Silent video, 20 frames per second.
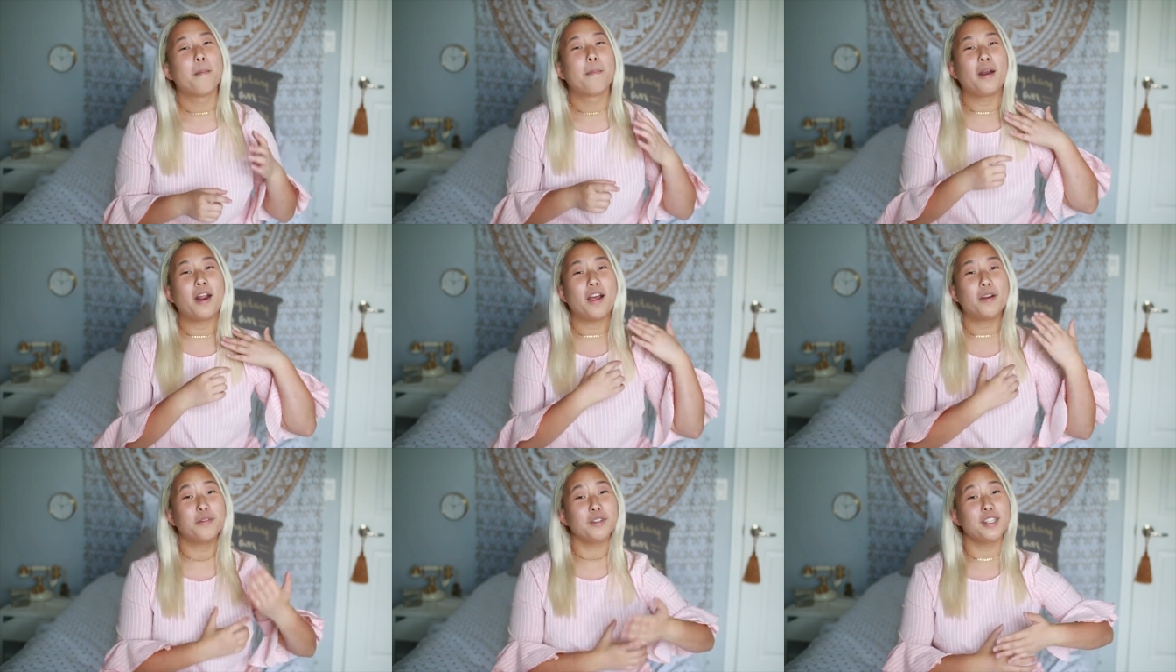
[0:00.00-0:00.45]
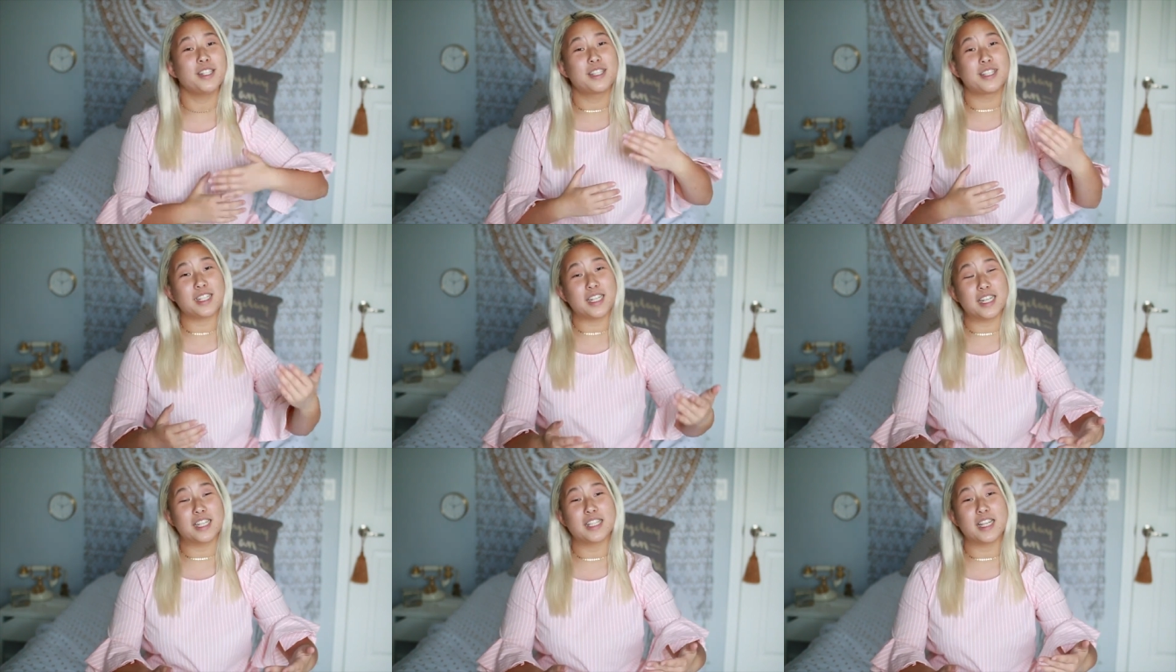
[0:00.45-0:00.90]
But every
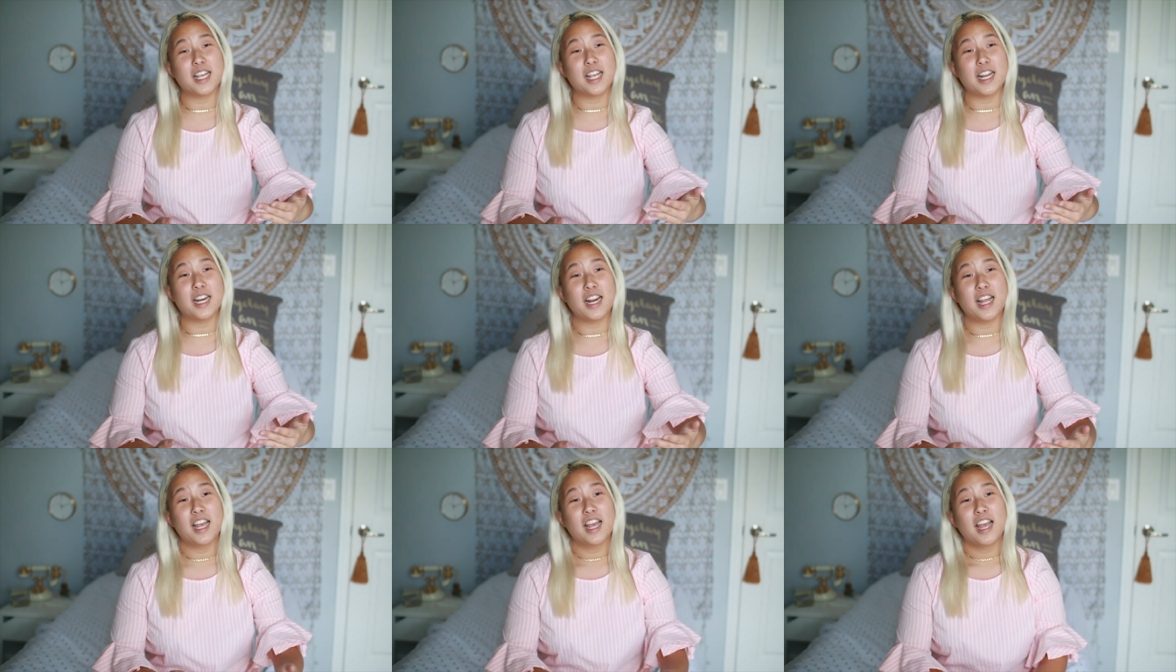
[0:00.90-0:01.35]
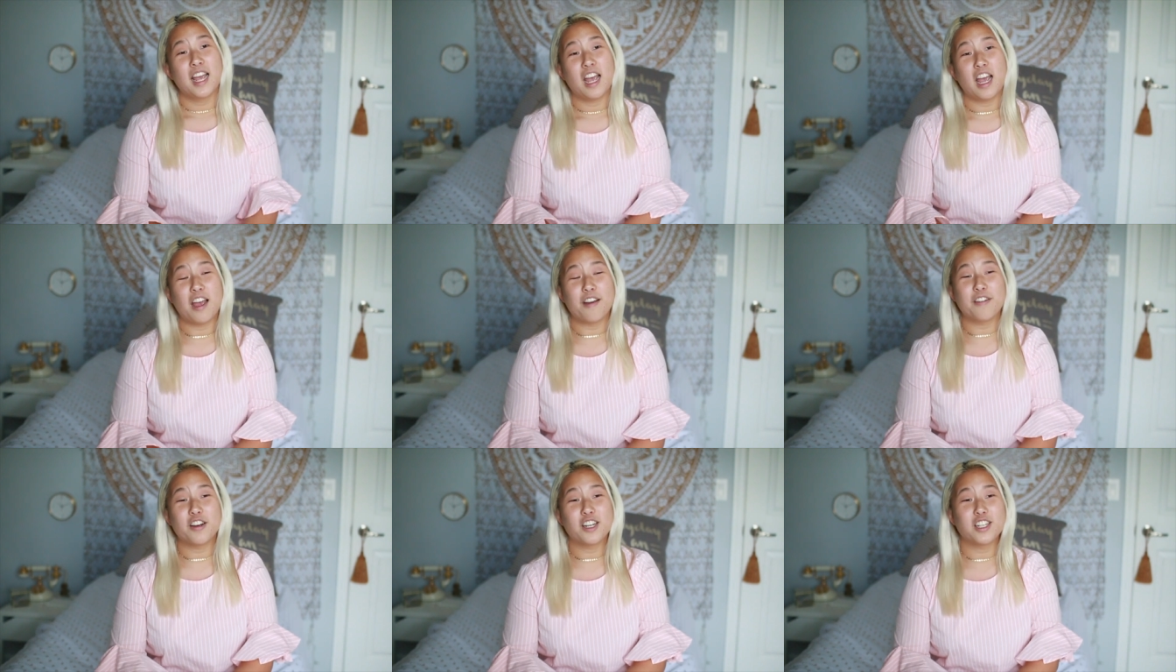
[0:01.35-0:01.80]
season,
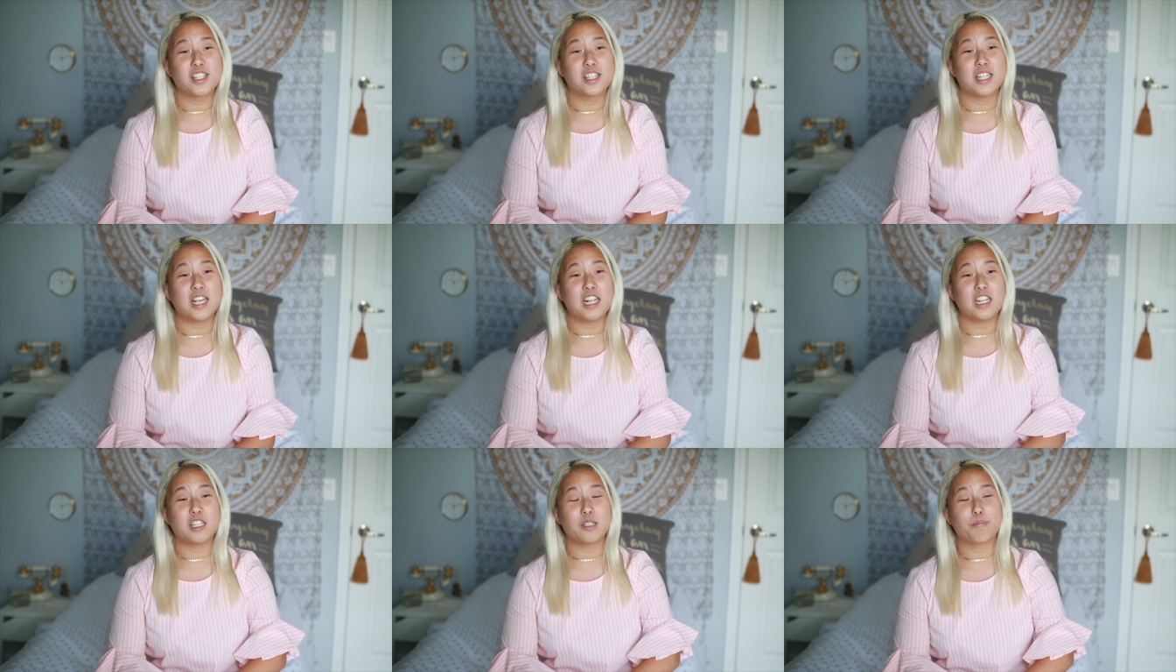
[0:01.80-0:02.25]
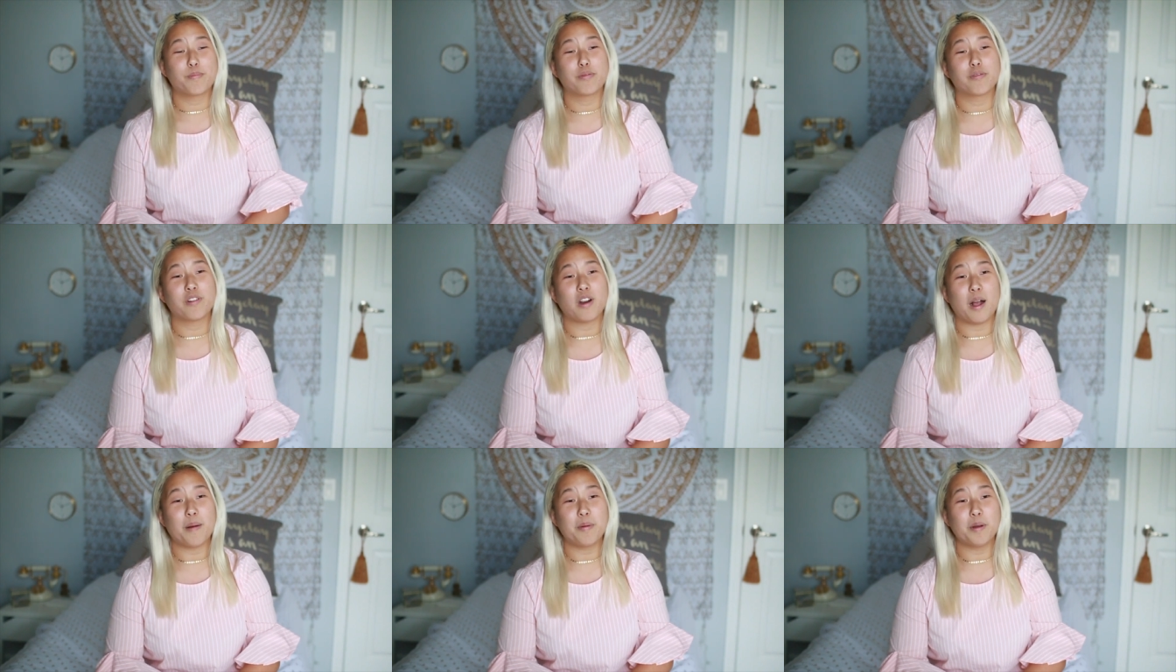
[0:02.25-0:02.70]
ever since
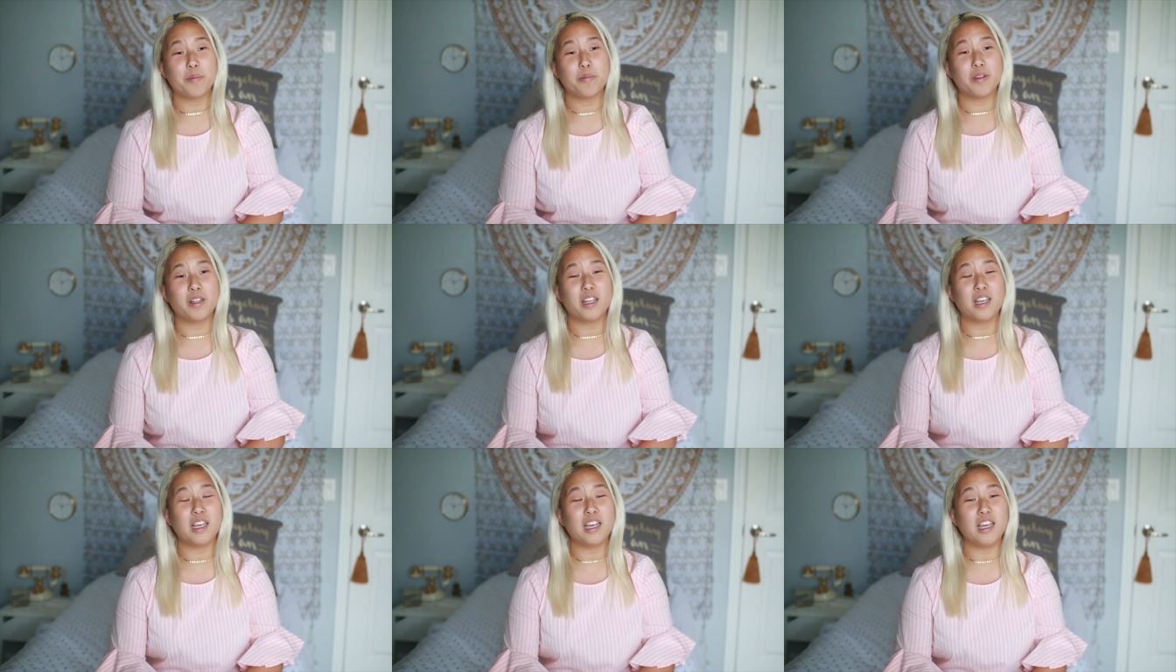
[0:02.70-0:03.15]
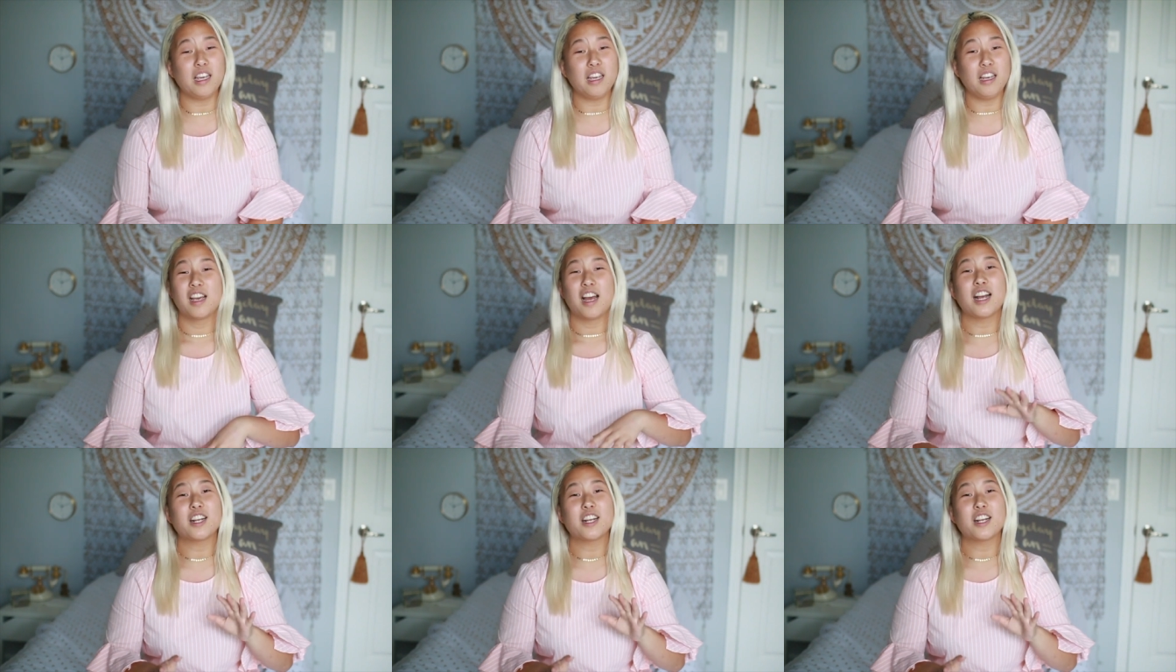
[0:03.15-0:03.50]
probably,